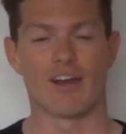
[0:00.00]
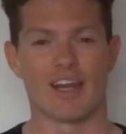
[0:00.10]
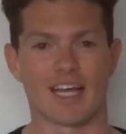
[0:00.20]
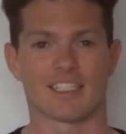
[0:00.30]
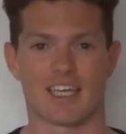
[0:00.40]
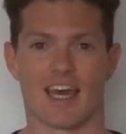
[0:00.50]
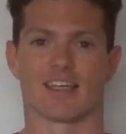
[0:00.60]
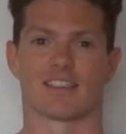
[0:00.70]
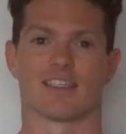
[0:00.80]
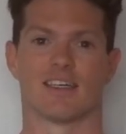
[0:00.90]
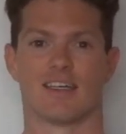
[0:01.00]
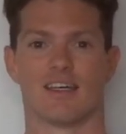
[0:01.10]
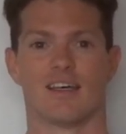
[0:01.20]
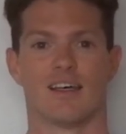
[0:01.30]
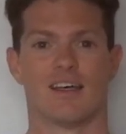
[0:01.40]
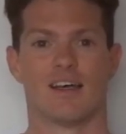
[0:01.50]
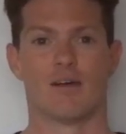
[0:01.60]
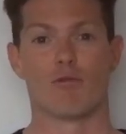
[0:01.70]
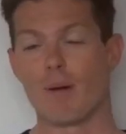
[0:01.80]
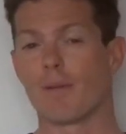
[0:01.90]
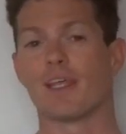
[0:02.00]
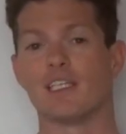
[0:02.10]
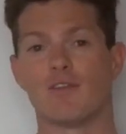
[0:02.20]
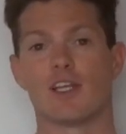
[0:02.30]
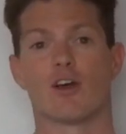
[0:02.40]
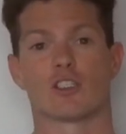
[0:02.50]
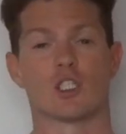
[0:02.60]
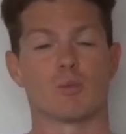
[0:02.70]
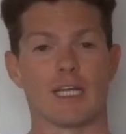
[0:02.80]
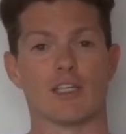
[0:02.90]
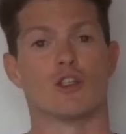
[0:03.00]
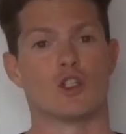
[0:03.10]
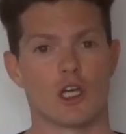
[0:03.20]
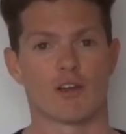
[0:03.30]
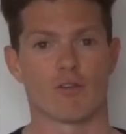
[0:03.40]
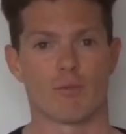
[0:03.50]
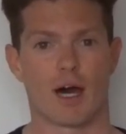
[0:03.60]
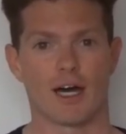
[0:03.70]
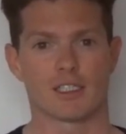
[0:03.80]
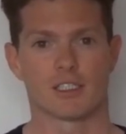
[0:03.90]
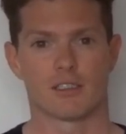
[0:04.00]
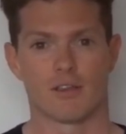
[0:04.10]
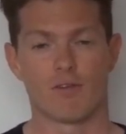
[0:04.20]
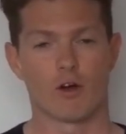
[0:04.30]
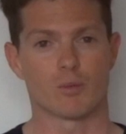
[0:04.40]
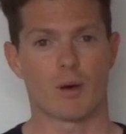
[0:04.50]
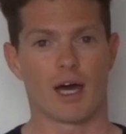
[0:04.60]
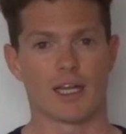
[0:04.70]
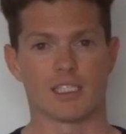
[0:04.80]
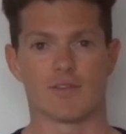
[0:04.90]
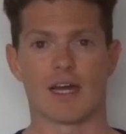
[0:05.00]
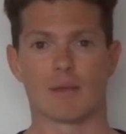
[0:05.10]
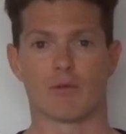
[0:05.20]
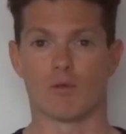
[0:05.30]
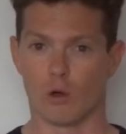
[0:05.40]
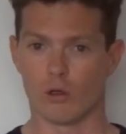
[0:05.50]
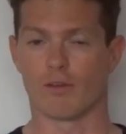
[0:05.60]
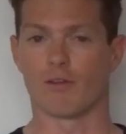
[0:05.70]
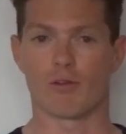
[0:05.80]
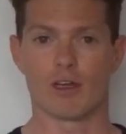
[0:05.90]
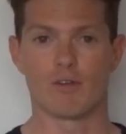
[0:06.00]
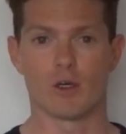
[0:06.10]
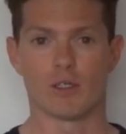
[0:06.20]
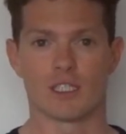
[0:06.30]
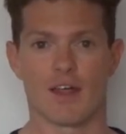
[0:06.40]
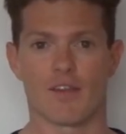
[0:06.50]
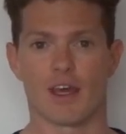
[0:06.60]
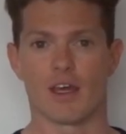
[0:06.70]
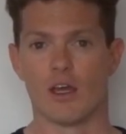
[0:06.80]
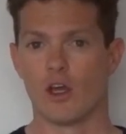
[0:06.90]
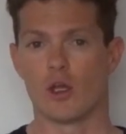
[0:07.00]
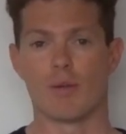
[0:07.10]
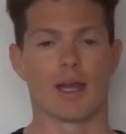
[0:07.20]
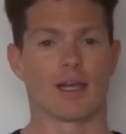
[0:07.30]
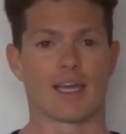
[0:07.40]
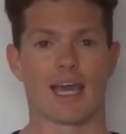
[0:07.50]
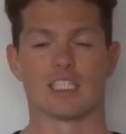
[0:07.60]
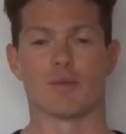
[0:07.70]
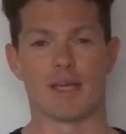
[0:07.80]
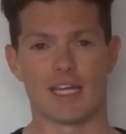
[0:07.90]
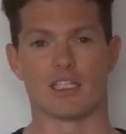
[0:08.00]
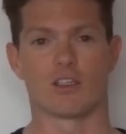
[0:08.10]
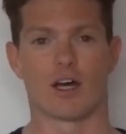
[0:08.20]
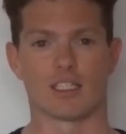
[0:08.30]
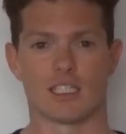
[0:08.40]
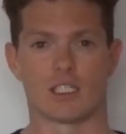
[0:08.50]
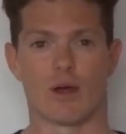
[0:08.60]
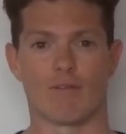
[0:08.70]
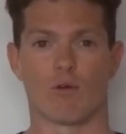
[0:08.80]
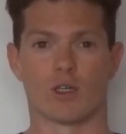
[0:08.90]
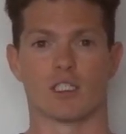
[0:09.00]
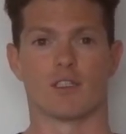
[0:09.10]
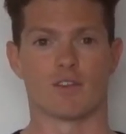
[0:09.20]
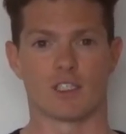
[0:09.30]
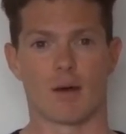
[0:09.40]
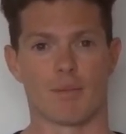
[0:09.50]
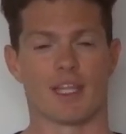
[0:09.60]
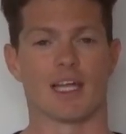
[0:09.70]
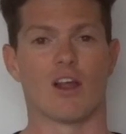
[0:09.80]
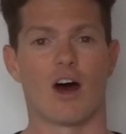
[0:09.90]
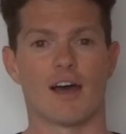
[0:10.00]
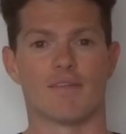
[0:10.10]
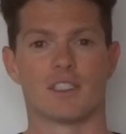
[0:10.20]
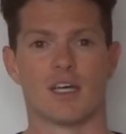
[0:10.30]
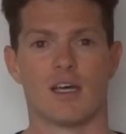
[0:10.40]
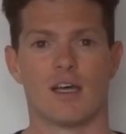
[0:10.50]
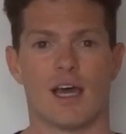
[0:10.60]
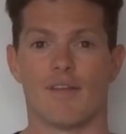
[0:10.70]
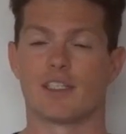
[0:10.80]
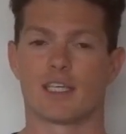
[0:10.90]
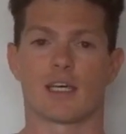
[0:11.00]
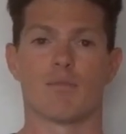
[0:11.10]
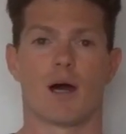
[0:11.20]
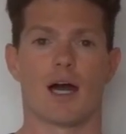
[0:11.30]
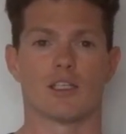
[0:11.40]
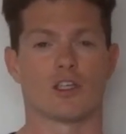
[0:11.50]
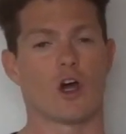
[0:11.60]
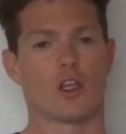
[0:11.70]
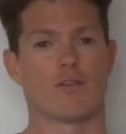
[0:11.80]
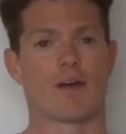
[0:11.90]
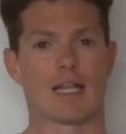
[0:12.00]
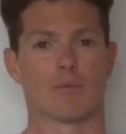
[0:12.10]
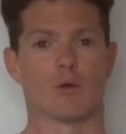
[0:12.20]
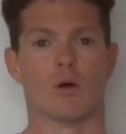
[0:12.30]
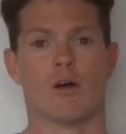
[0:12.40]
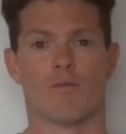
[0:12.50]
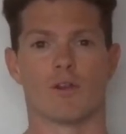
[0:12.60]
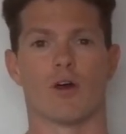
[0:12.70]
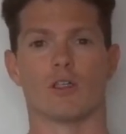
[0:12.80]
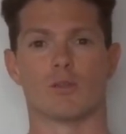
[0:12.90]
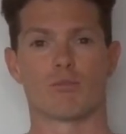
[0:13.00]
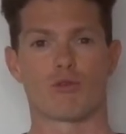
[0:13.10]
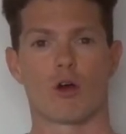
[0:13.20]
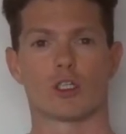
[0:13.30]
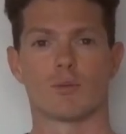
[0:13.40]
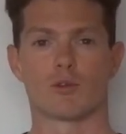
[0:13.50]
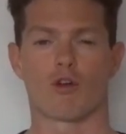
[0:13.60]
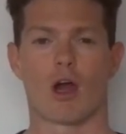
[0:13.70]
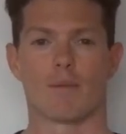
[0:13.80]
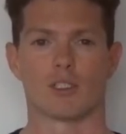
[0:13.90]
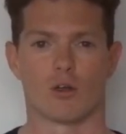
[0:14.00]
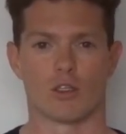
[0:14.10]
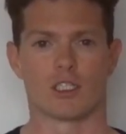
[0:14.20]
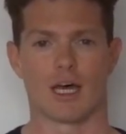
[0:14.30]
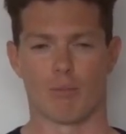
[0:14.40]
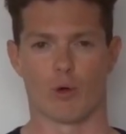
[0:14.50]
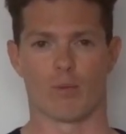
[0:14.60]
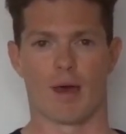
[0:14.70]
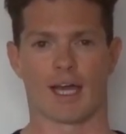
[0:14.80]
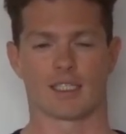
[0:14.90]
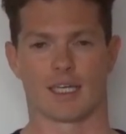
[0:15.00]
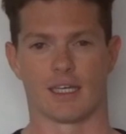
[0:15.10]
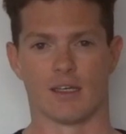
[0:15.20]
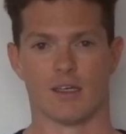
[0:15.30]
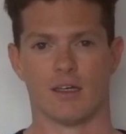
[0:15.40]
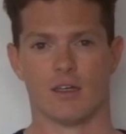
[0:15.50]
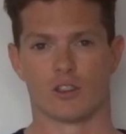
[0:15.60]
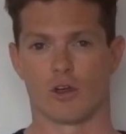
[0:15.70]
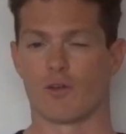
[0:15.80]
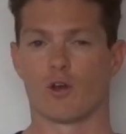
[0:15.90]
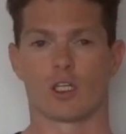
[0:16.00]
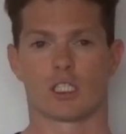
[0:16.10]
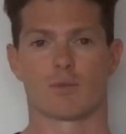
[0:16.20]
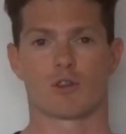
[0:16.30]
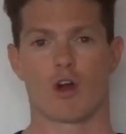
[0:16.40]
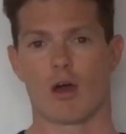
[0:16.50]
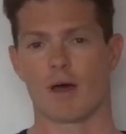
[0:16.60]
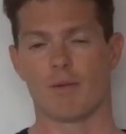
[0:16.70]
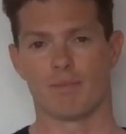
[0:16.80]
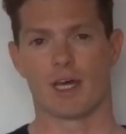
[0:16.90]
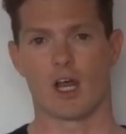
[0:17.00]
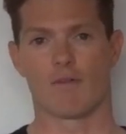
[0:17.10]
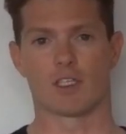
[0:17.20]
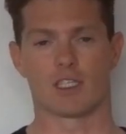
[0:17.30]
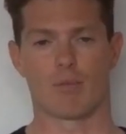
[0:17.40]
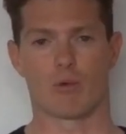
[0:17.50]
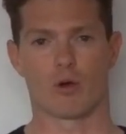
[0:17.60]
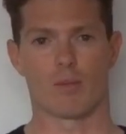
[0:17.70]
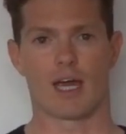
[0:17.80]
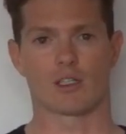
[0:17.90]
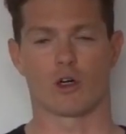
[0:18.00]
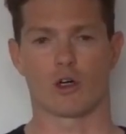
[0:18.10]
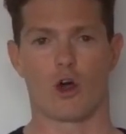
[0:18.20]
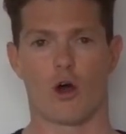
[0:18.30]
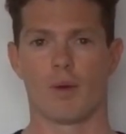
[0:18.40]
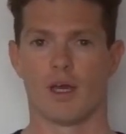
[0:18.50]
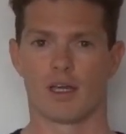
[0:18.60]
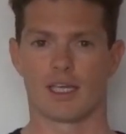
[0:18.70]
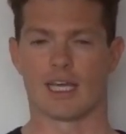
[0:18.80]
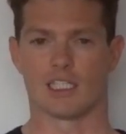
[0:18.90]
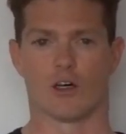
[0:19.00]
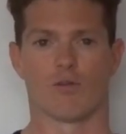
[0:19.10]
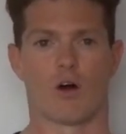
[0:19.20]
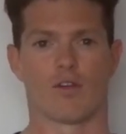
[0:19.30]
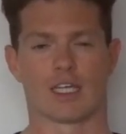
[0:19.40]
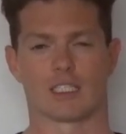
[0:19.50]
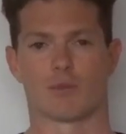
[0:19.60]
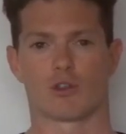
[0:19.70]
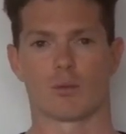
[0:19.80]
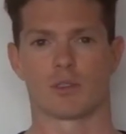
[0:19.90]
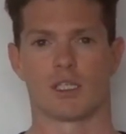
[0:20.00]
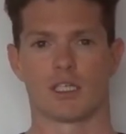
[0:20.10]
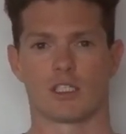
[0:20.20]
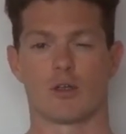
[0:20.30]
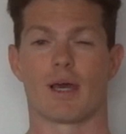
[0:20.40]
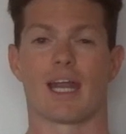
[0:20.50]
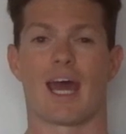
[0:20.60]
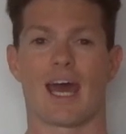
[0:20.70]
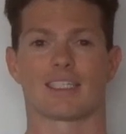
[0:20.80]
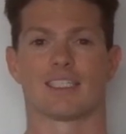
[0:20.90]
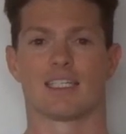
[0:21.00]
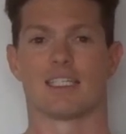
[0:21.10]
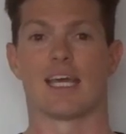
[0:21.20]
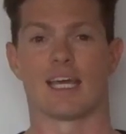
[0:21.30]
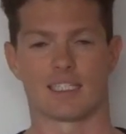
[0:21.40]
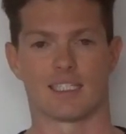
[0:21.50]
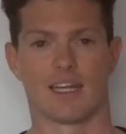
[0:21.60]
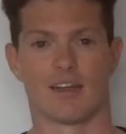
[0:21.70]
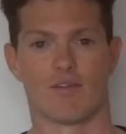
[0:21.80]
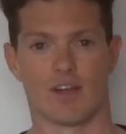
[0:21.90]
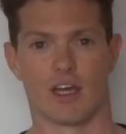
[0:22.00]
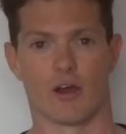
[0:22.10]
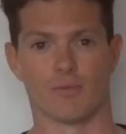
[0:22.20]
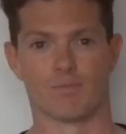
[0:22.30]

next guest. Remember, these videos are split into two different parts. The first part is available for all of the free viewers out there. You'll be able to gain some insights into our Voices of SUP and their lives. And the second part is only available for those pro subscribers on SUPboarder Magazine. So if you're not a subscriber, head over to supboardermag.com, get yourself on that subscription list and you'll be able to access the extended video.